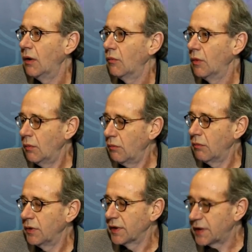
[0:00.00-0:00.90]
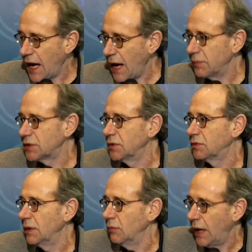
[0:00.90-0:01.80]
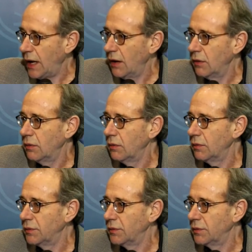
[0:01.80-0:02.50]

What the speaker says: what were the gaps between how